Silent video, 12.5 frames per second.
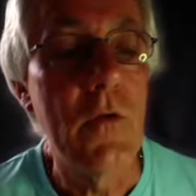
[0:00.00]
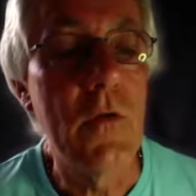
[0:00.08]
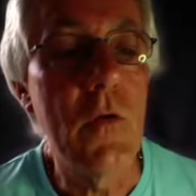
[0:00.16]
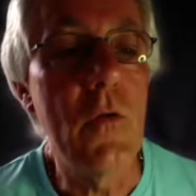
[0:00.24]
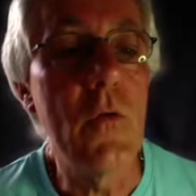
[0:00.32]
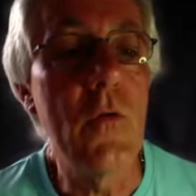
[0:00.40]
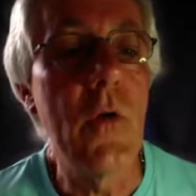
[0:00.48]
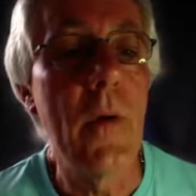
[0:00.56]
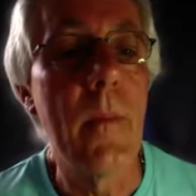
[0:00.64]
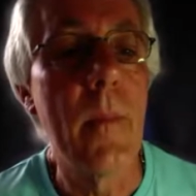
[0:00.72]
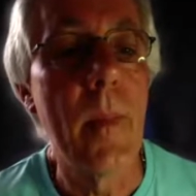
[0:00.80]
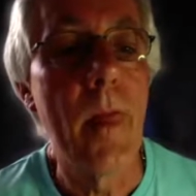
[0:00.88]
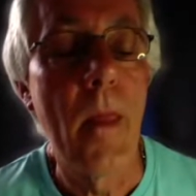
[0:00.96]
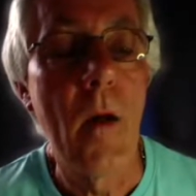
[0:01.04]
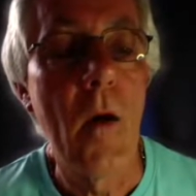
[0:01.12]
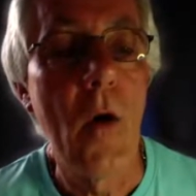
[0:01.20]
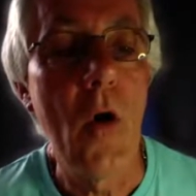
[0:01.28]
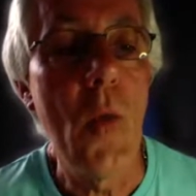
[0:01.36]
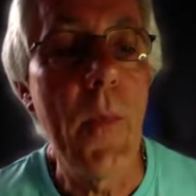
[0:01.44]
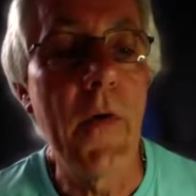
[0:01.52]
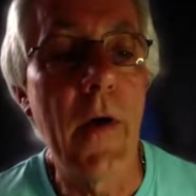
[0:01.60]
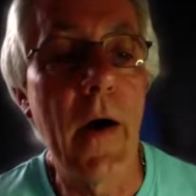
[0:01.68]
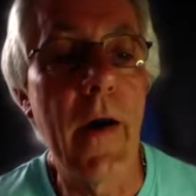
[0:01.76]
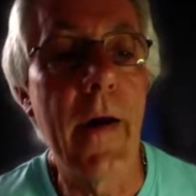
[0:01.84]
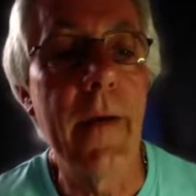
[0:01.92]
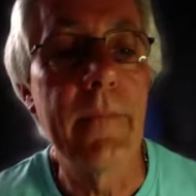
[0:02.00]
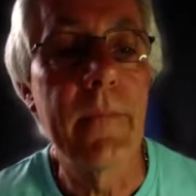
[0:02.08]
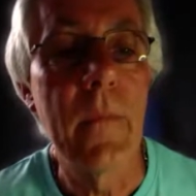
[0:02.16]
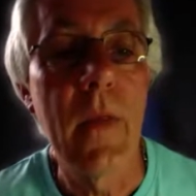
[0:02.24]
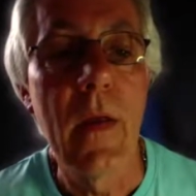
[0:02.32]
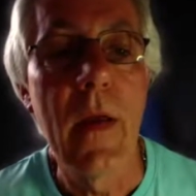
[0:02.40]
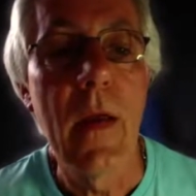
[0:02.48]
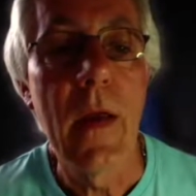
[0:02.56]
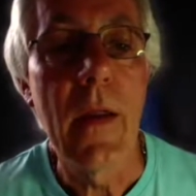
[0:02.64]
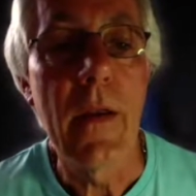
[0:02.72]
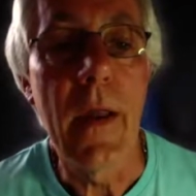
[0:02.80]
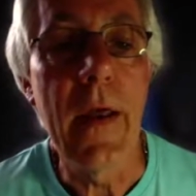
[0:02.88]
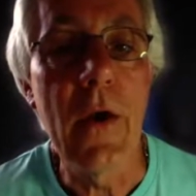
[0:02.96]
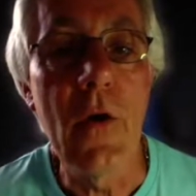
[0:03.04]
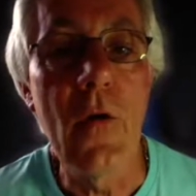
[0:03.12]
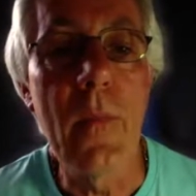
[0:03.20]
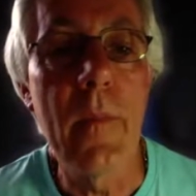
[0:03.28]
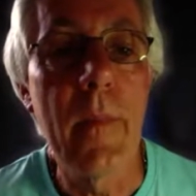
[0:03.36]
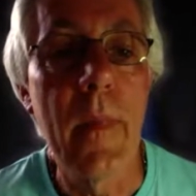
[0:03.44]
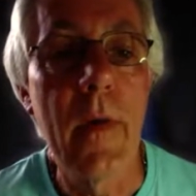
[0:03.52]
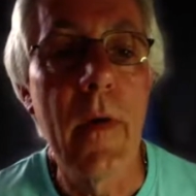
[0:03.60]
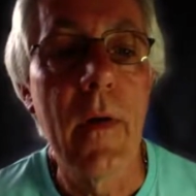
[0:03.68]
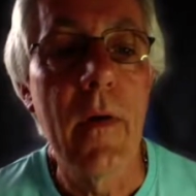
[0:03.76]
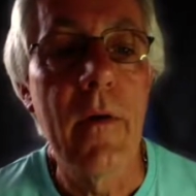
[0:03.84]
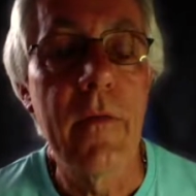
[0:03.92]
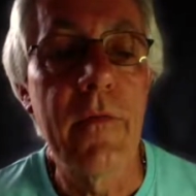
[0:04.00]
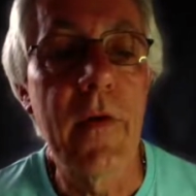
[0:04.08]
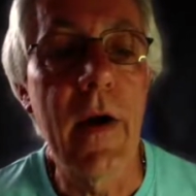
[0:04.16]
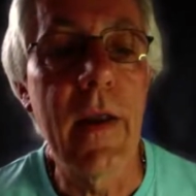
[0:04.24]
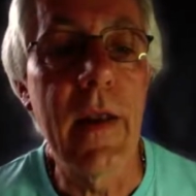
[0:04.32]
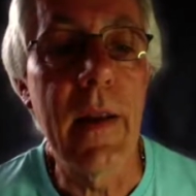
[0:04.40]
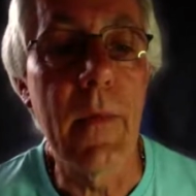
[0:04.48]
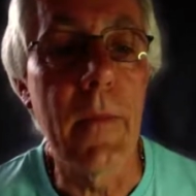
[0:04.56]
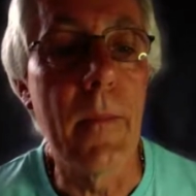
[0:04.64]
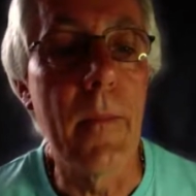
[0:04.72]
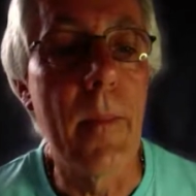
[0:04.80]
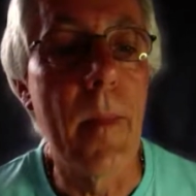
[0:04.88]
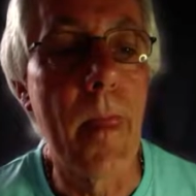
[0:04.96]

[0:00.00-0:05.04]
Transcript: Jude, Obadiah, Nahum, Philemon.